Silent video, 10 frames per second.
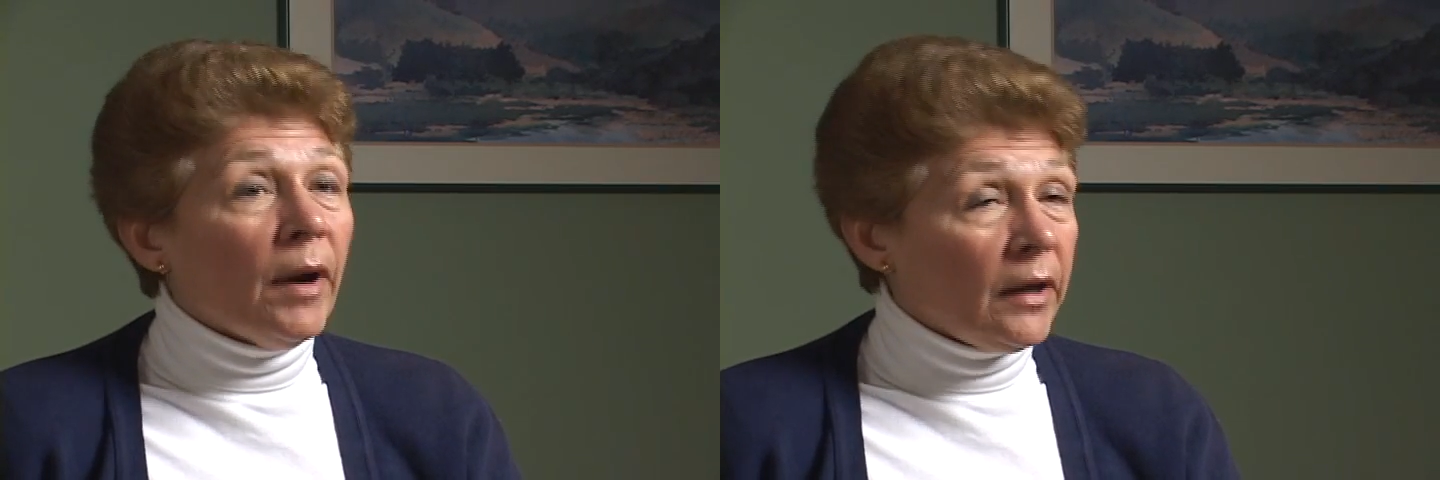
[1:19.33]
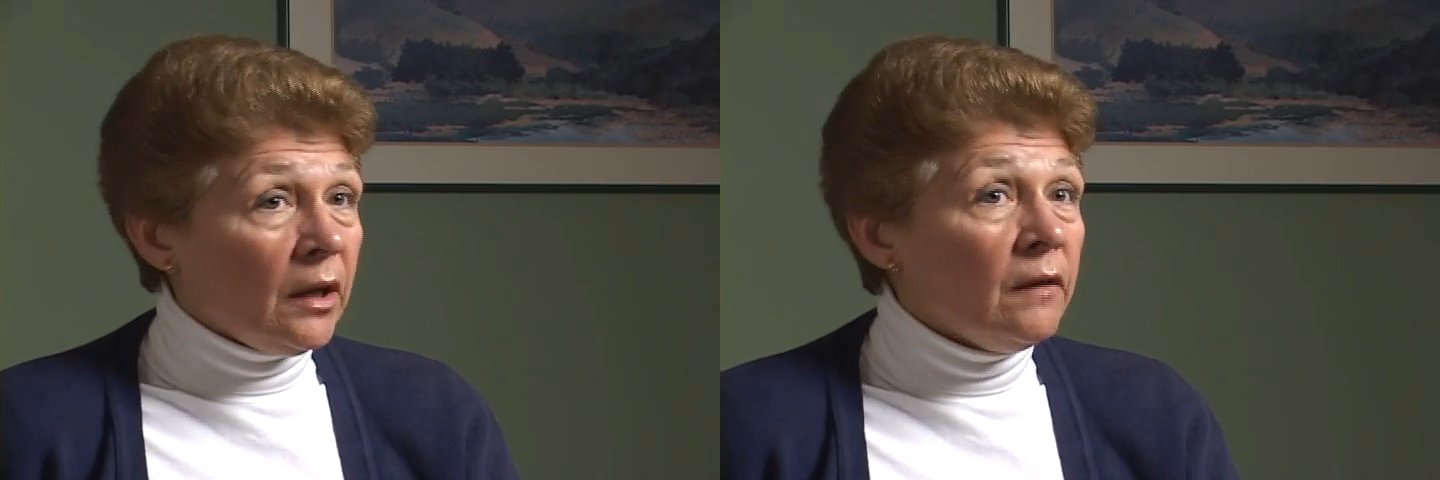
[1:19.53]

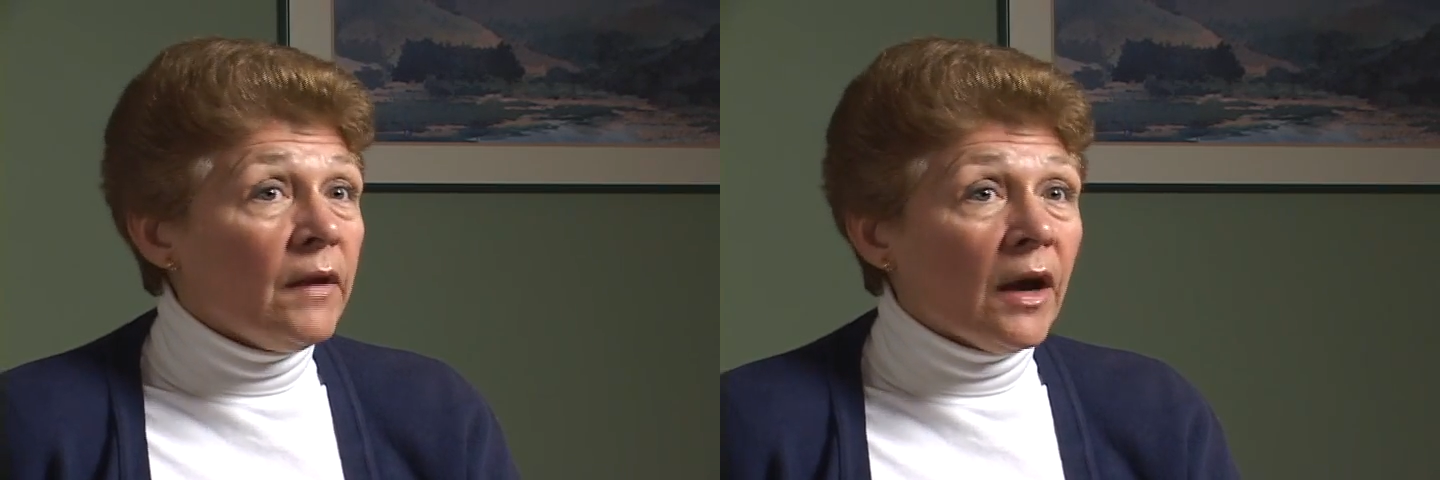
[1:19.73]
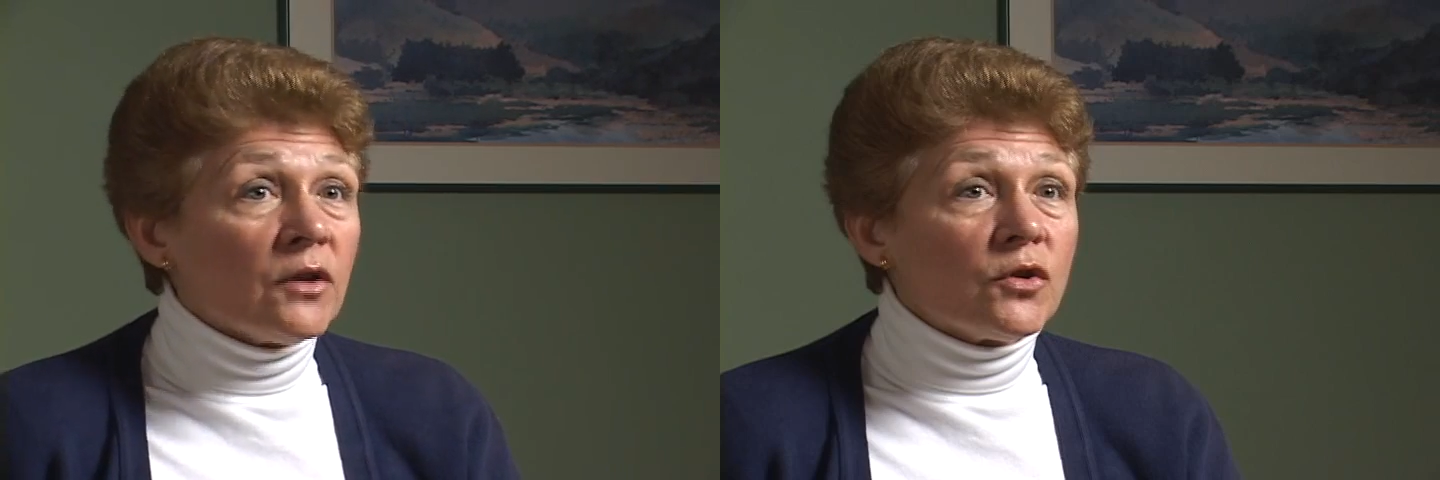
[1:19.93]
by
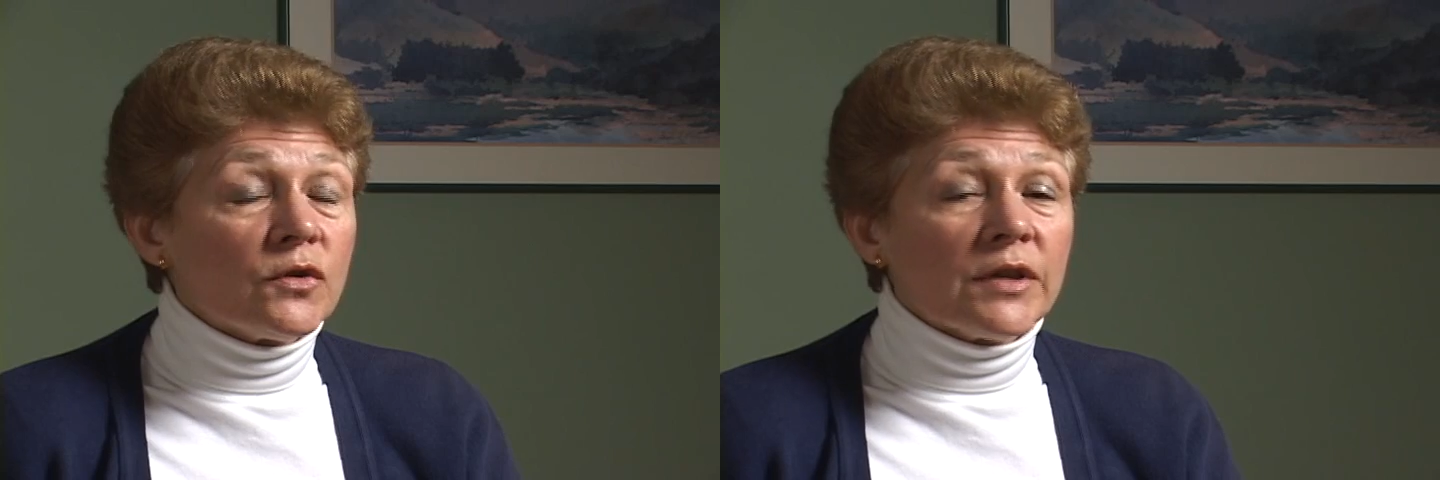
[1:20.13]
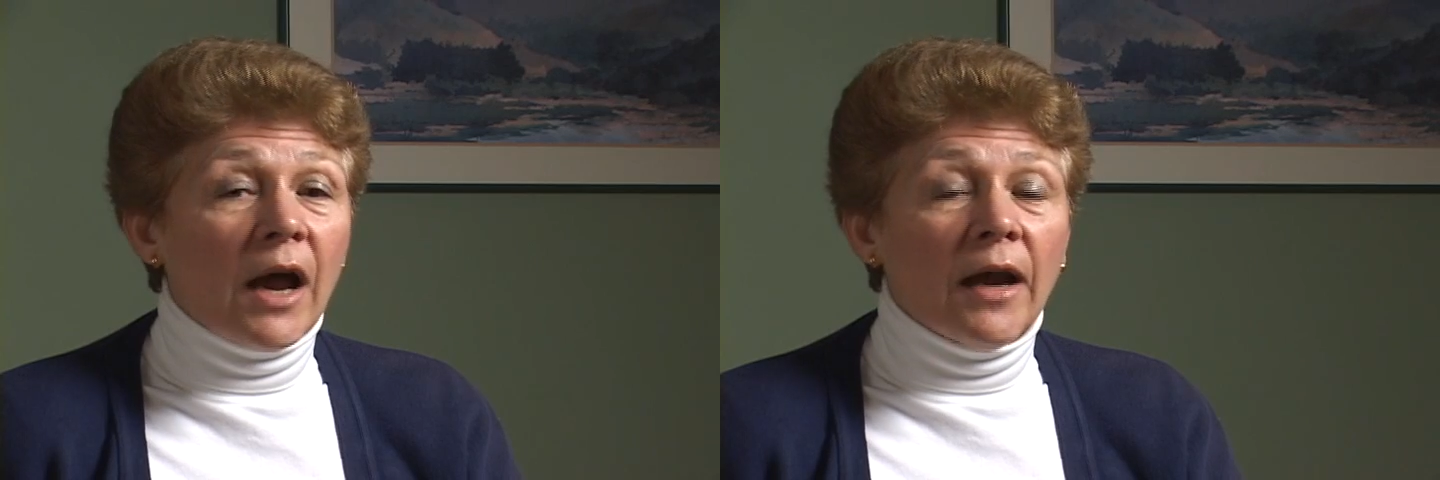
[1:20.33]
getting the
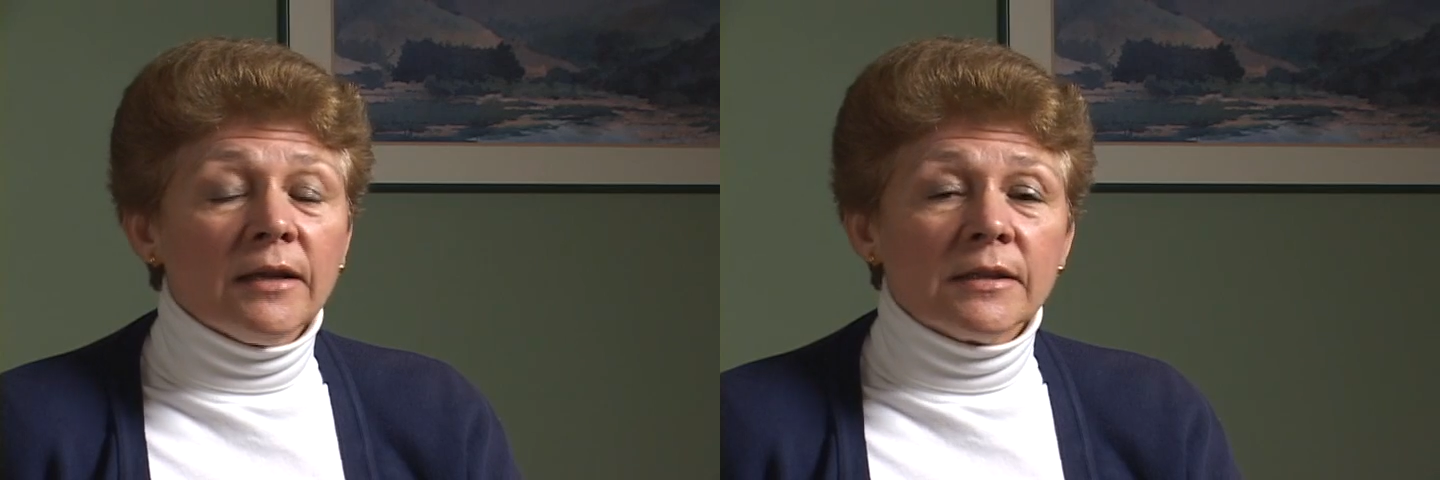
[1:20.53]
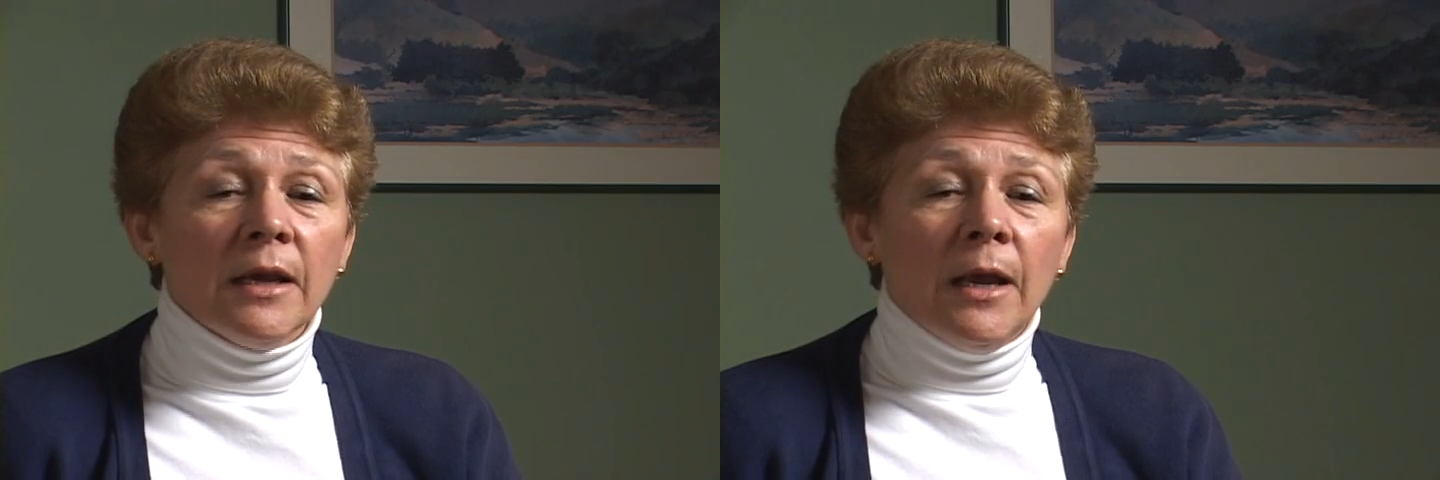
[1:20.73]

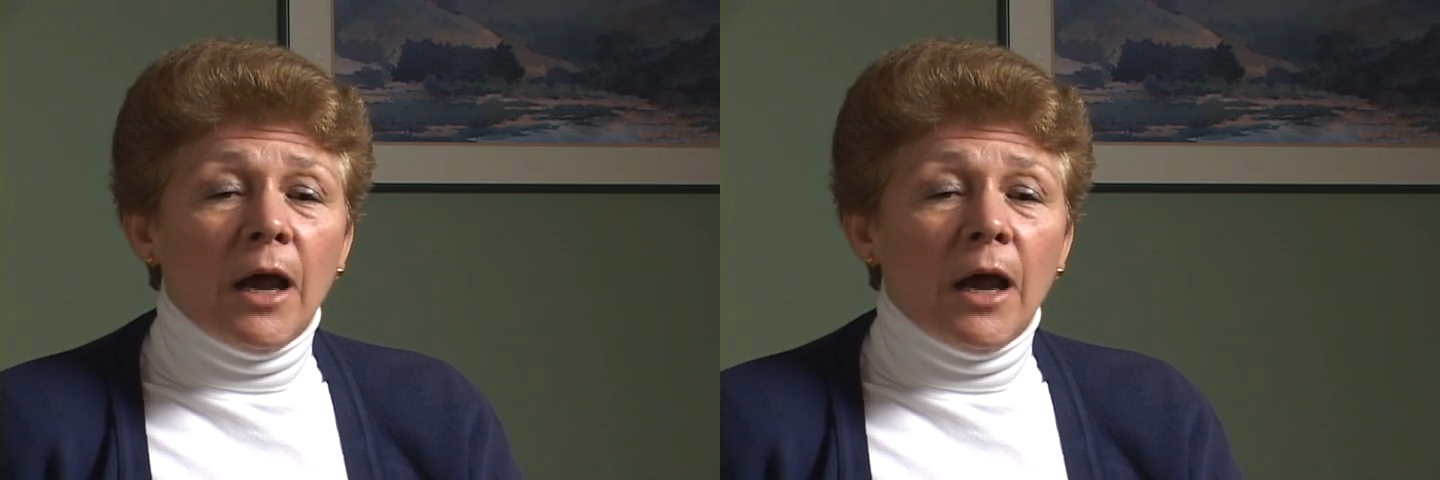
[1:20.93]
exercise,